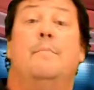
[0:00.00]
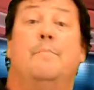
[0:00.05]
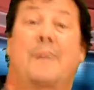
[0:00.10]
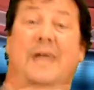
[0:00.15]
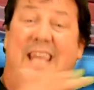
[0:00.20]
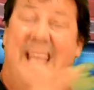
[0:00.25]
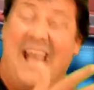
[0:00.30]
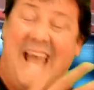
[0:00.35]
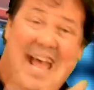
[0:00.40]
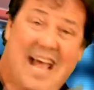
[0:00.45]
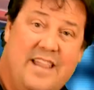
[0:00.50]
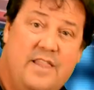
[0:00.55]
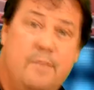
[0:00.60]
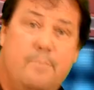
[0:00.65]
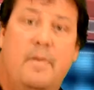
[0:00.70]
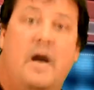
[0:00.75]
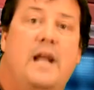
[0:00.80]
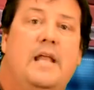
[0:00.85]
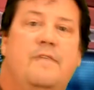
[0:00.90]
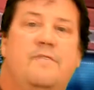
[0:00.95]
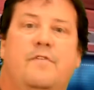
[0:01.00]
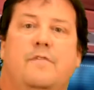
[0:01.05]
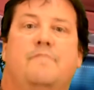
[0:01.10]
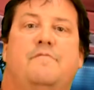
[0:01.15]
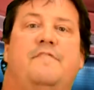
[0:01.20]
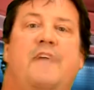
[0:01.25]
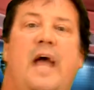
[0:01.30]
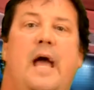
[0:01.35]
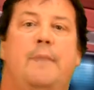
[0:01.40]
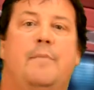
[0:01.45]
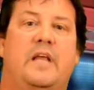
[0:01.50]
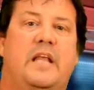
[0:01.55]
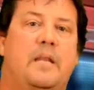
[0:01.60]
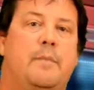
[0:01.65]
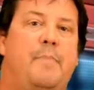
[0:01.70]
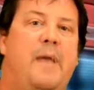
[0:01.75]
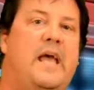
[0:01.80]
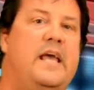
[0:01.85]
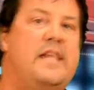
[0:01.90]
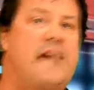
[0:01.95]
But he had the money from family to
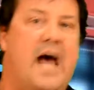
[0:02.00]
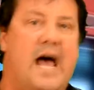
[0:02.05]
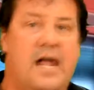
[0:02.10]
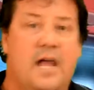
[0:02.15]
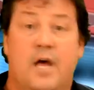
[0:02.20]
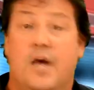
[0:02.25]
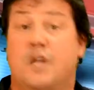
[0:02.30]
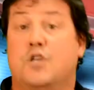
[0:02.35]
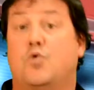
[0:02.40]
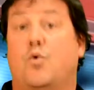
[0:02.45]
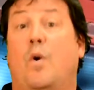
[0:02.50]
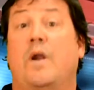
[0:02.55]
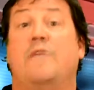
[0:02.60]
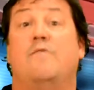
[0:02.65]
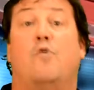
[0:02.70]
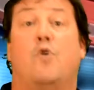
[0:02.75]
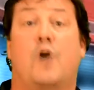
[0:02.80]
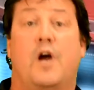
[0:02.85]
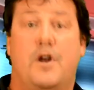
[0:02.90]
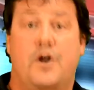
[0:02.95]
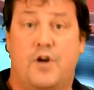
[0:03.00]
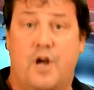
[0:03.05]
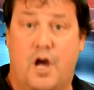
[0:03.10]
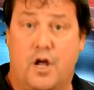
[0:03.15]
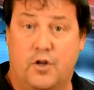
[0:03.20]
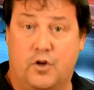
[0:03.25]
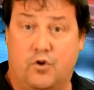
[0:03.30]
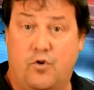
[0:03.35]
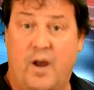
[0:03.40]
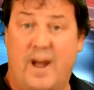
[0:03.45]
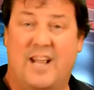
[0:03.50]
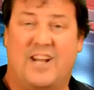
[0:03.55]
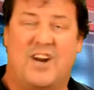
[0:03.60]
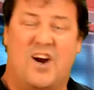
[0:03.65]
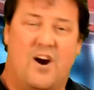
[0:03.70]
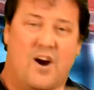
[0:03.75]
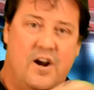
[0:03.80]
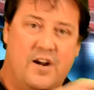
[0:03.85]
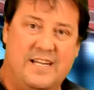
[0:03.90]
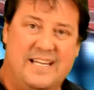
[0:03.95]
pay that $2,400 credit
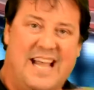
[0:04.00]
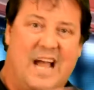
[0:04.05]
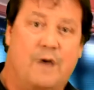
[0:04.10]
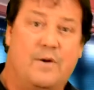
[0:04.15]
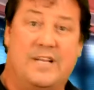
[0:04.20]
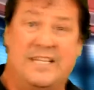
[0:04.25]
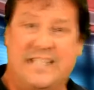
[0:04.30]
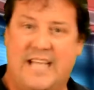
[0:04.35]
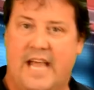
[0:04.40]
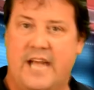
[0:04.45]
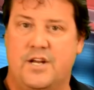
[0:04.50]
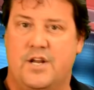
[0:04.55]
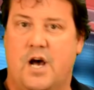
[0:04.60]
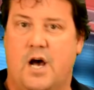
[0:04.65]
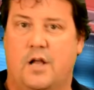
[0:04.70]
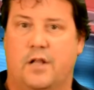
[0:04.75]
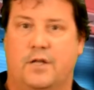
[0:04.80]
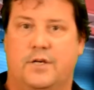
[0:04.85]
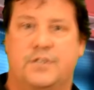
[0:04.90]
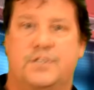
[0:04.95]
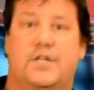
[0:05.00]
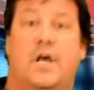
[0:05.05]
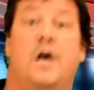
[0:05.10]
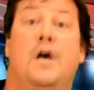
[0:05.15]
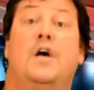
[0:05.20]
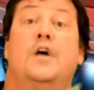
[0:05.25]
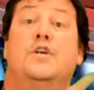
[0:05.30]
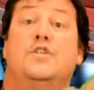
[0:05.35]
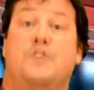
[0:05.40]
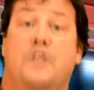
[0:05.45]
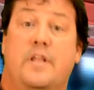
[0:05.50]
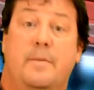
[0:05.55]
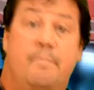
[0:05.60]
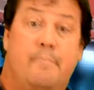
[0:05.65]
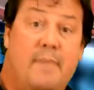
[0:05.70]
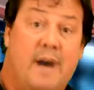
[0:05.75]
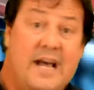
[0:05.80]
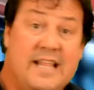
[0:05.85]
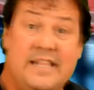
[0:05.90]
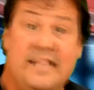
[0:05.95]
card down to $10. So the
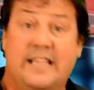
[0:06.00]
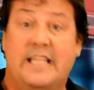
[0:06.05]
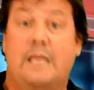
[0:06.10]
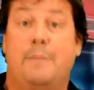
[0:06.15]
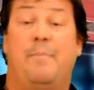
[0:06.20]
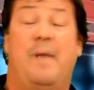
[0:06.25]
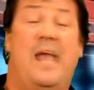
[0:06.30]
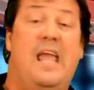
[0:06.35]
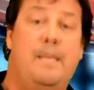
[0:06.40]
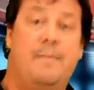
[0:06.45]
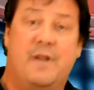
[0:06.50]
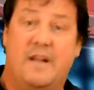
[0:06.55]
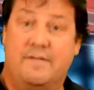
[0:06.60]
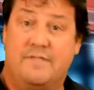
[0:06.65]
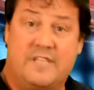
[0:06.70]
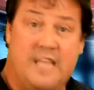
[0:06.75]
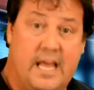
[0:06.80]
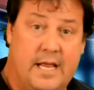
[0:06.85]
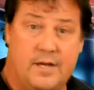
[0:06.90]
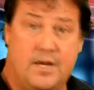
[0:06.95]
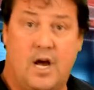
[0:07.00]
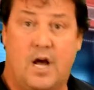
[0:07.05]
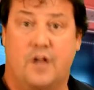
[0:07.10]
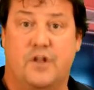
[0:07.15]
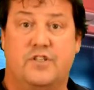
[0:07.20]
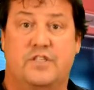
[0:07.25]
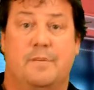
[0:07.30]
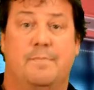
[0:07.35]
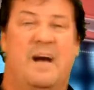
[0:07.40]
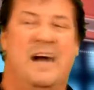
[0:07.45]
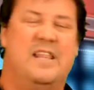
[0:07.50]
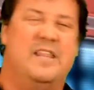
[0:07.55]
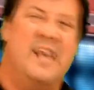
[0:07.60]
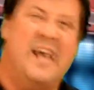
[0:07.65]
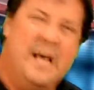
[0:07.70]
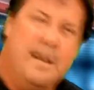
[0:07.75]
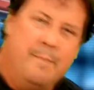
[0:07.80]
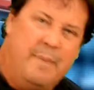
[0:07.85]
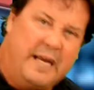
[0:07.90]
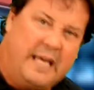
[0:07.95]
monthly payment of $10 a month,
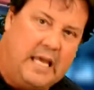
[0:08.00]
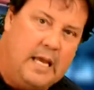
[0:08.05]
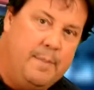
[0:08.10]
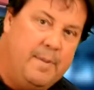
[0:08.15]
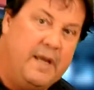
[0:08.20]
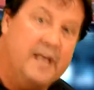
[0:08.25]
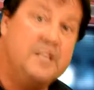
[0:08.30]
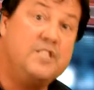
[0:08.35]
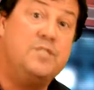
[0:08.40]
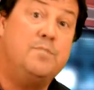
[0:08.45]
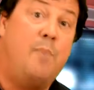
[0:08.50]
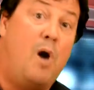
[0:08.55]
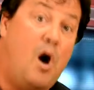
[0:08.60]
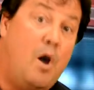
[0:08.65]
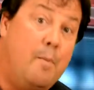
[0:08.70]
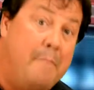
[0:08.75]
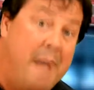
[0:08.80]
but keeping a small